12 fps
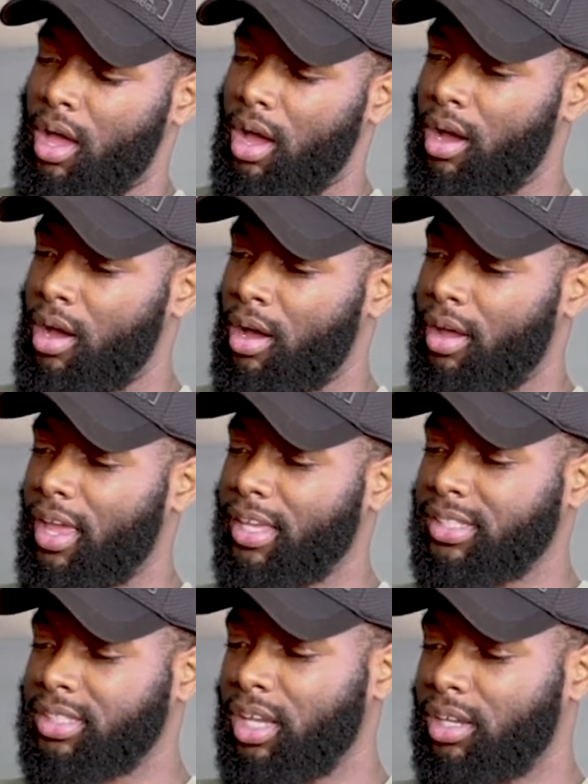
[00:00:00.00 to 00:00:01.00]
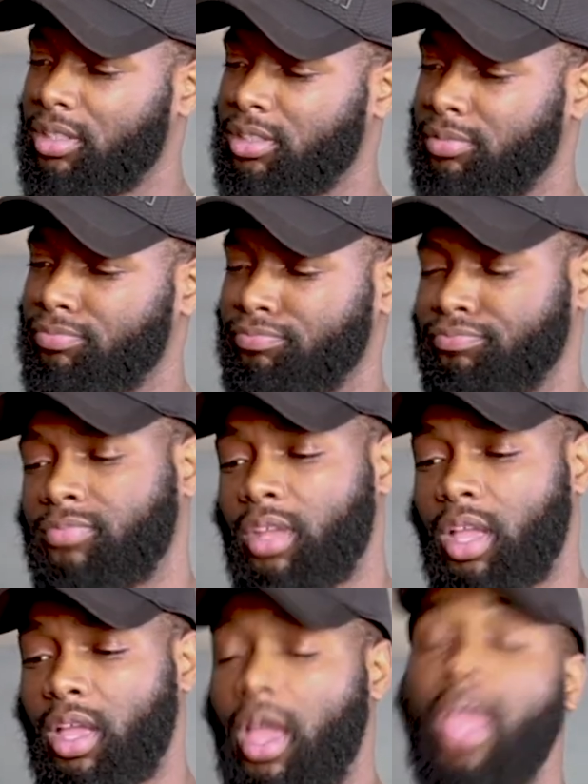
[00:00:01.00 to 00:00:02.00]
S6,
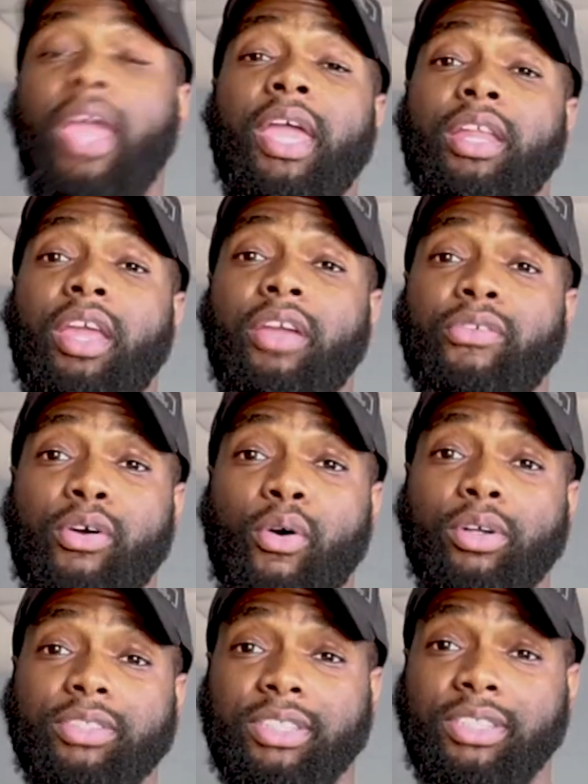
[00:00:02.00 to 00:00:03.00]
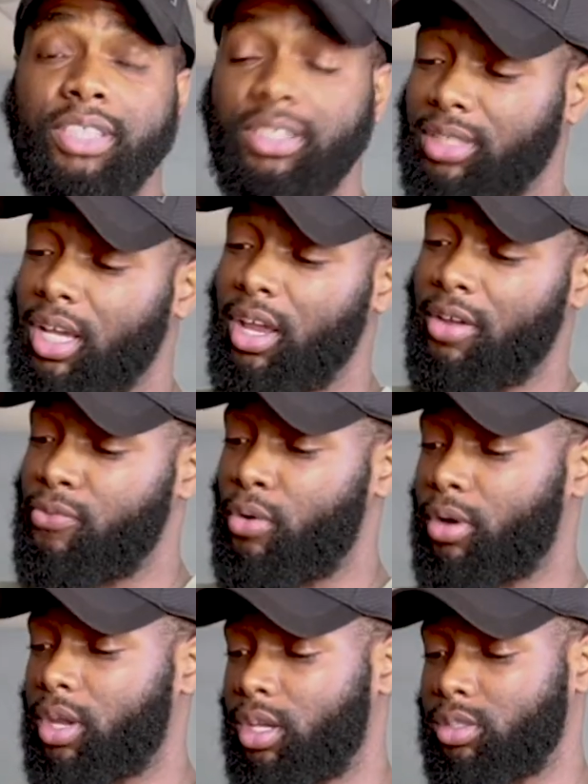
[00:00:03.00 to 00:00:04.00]
and it records in 6K and
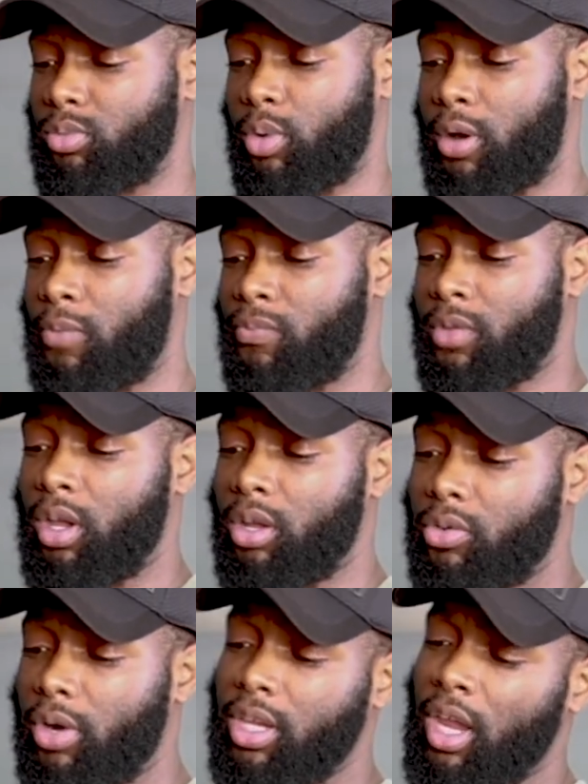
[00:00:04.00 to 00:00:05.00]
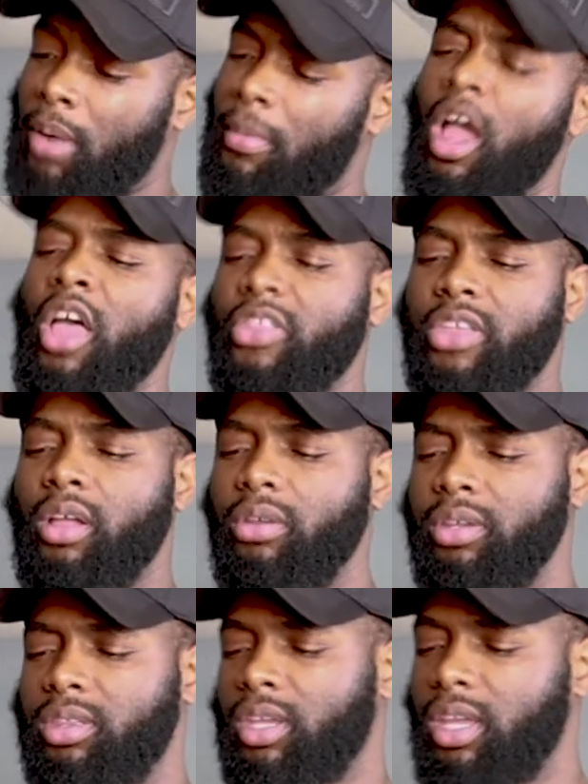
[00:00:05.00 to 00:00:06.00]
4K as well. Great camera. The
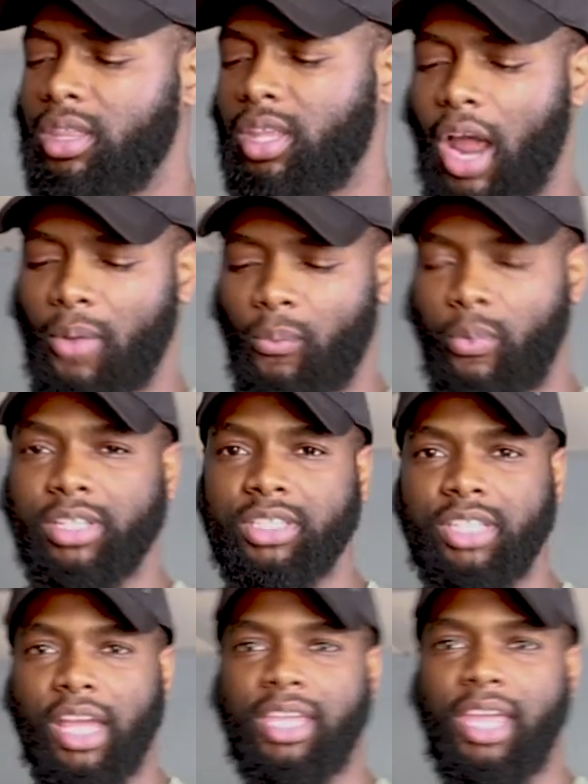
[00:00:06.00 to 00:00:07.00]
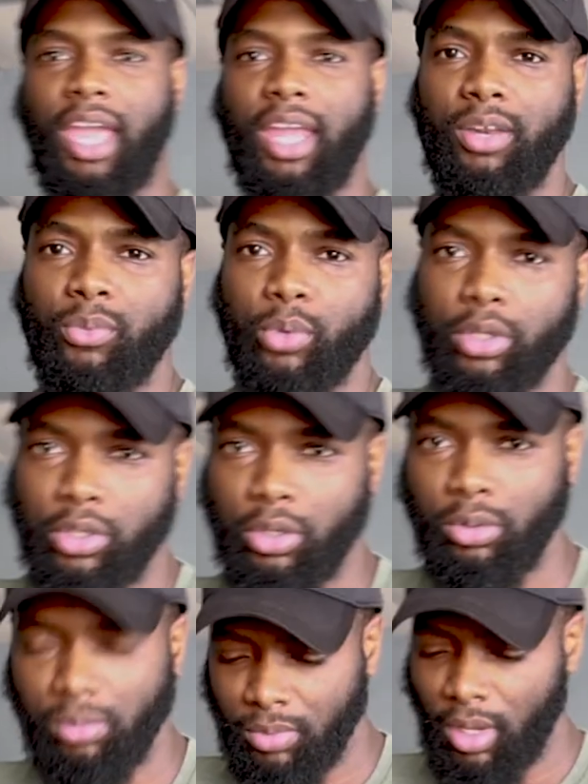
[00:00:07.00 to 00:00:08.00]
only thing that I wish that Canon would
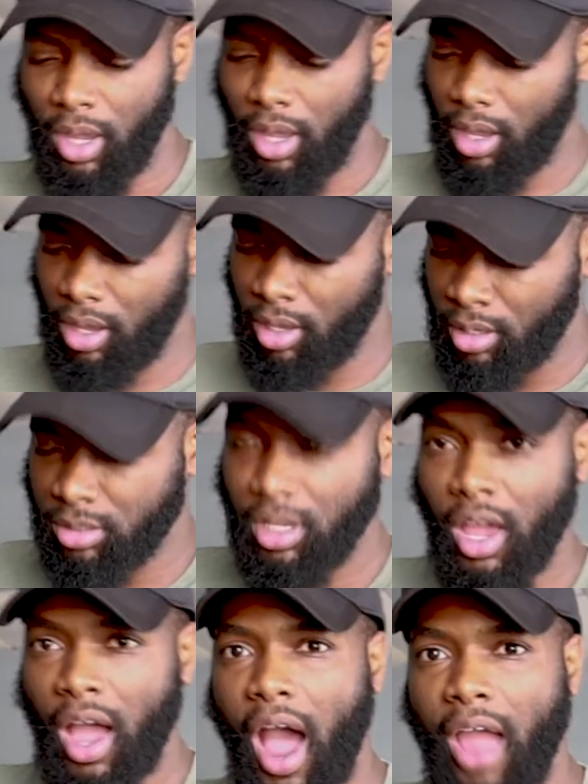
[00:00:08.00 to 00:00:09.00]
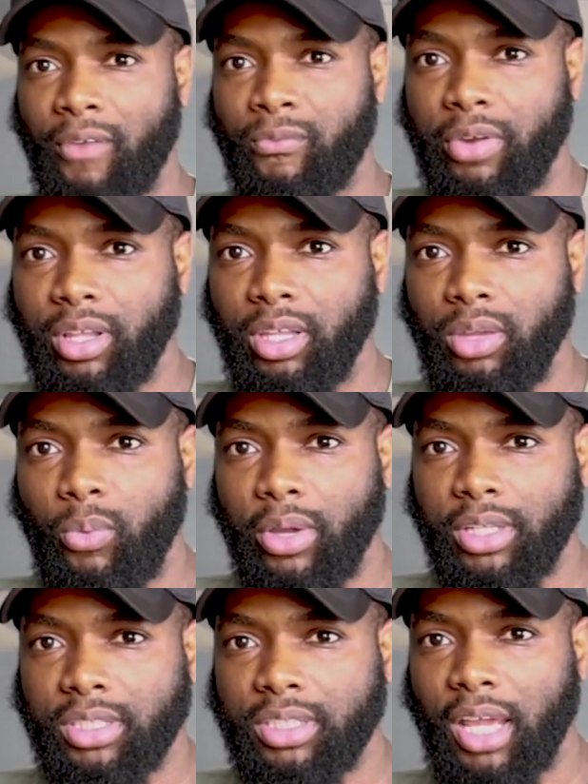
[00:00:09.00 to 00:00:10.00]
do is I really
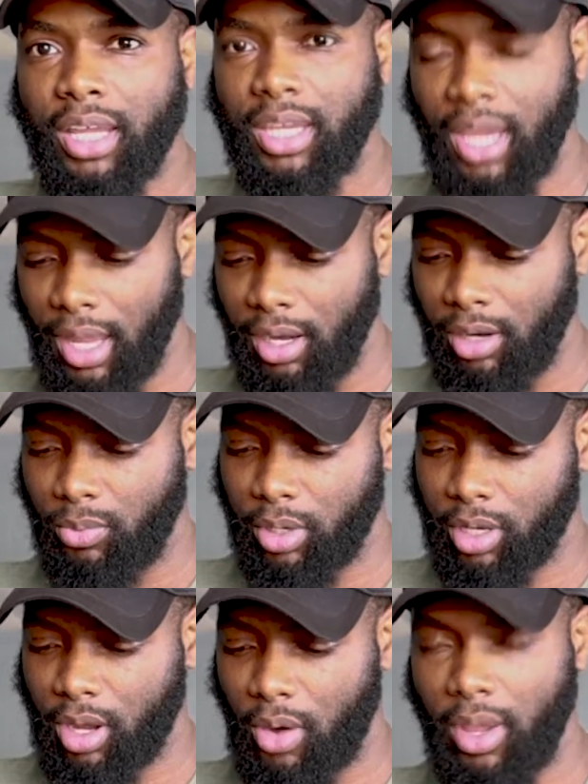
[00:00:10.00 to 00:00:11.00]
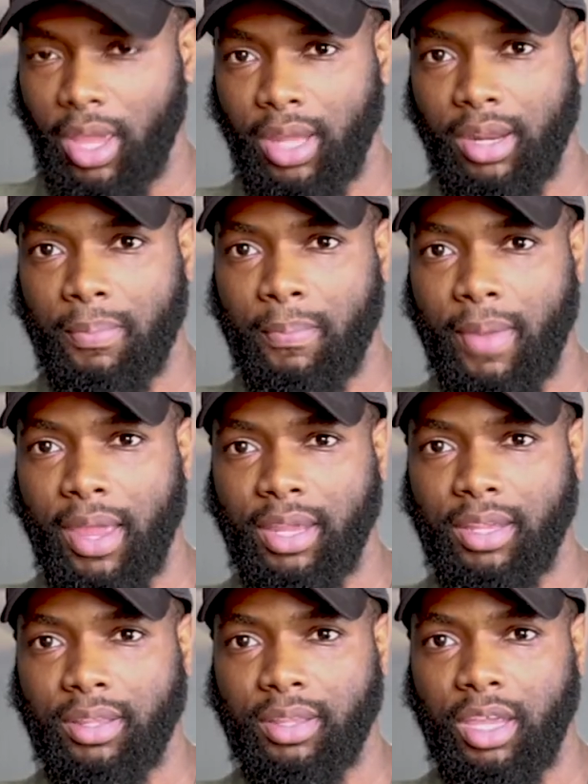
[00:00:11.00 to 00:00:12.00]
wish that Canon would go ahead and
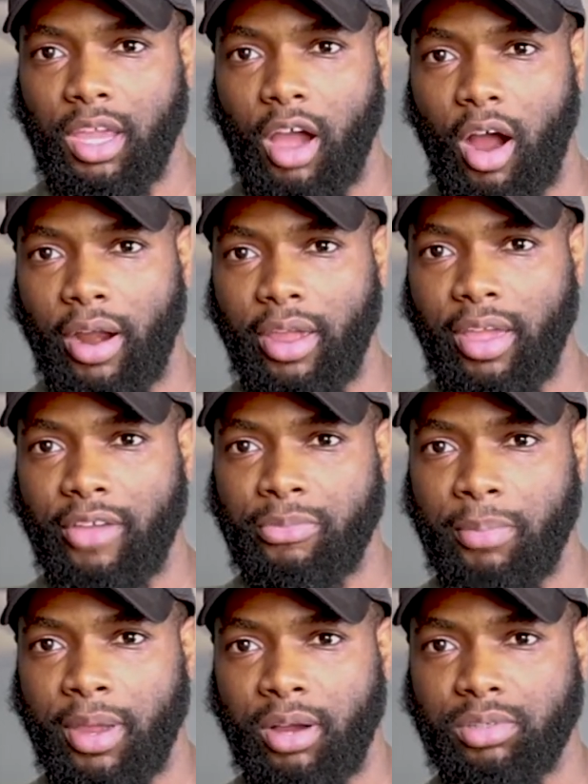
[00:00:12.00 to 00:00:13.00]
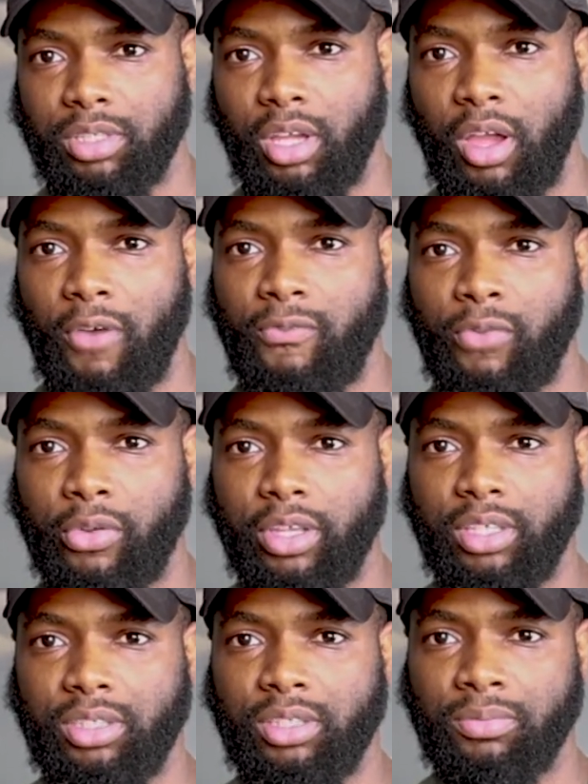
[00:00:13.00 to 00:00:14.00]
make the RF mount for
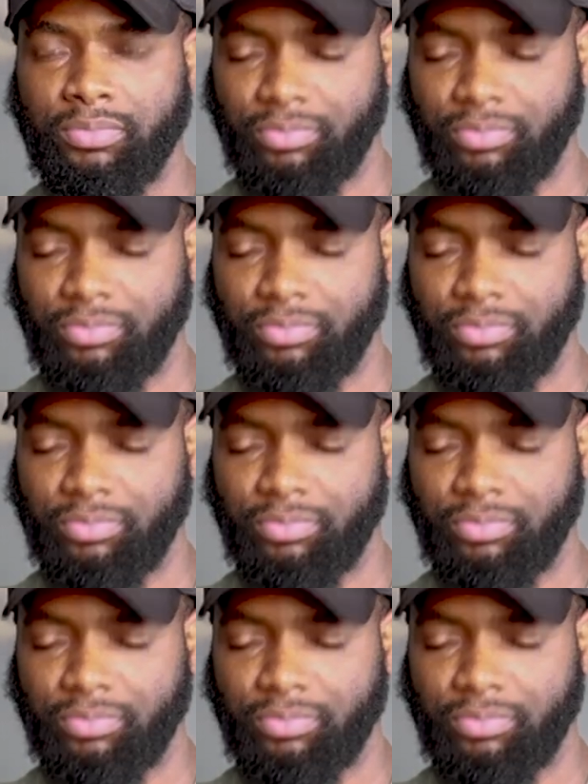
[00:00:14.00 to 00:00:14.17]
this,